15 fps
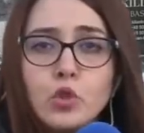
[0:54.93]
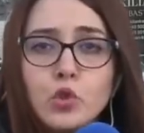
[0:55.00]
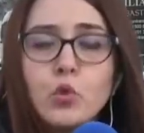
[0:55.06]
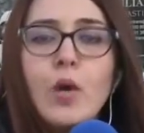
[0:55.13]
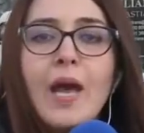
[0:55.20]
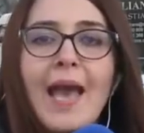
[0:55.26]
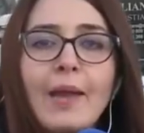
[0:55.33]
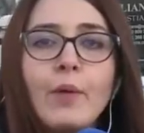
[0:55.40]

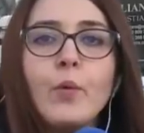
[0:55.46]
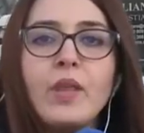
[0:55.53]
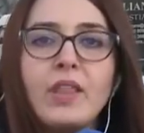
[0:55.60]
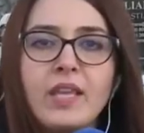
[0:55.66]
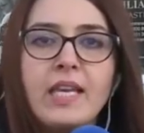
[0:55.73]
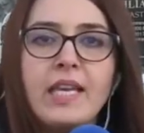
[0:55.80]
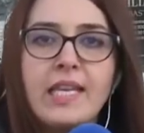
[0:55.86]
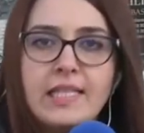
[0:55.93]
to and
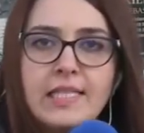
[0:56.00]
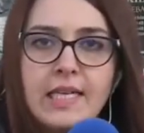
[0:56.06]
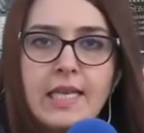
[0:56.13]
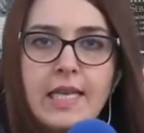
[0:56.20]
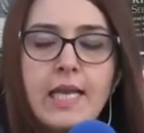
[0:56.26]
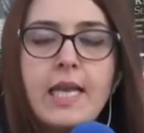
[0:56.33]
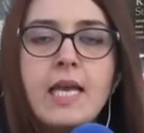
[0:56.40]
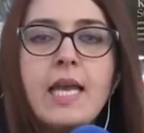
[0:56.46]
within
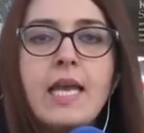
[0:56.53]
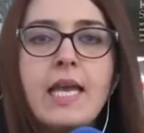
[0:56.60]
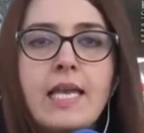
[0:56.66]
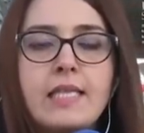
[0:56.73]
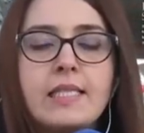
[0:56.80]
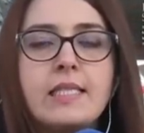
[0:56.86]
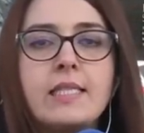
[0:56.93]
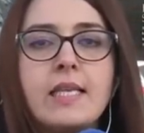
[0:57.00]
Italy
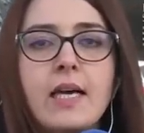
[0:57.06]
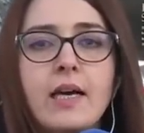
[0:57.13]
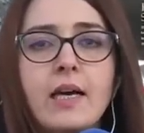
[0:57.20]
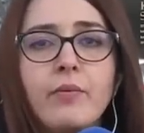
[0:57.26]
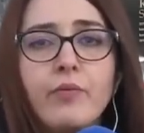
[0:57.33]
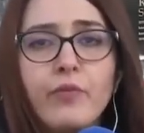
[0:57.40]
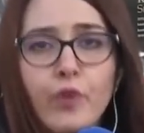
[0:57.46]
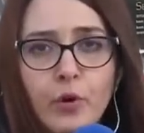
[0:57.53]
is
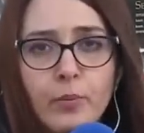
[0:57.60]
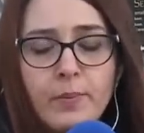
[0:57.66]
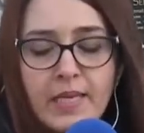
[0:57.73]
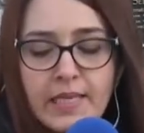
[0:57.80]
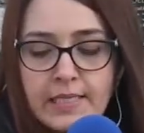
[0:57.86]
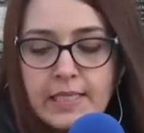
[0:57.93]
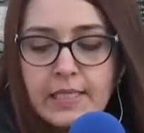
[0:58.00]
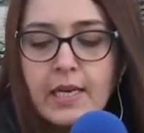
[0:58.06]

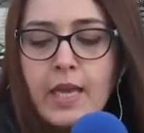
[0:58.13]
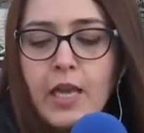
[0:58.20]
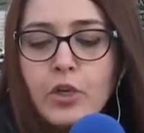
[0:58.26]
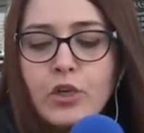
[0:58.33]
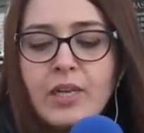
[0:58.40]
forbidden.